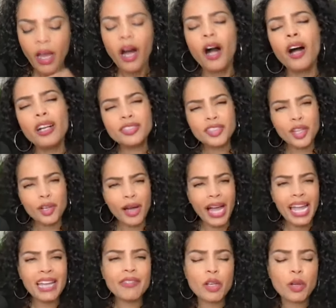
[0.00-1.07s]
Also, I
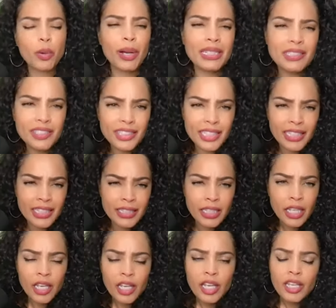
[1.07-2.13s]
have a question.
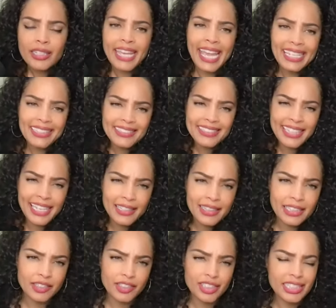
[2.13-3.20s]
Kate said that
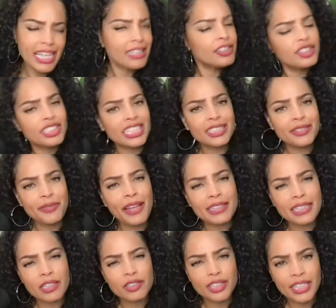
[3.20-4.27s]
they just found
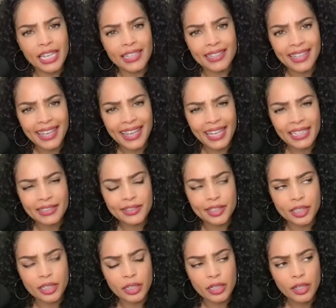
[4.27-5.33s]
out she had
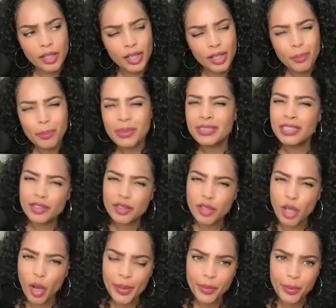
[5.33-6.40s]
cancer, but she's
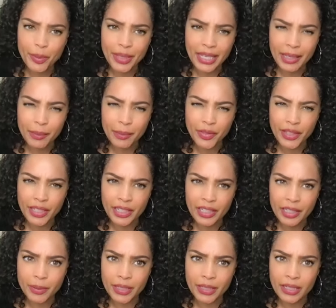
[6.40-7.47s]
going through
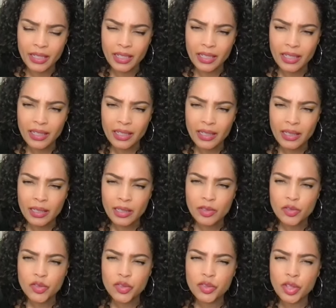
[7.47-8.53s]
chemotherapy.
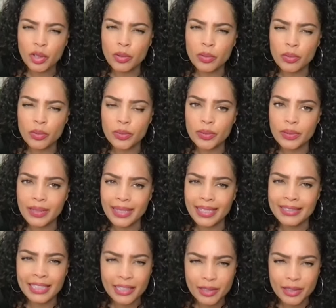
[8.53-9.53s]
So is it?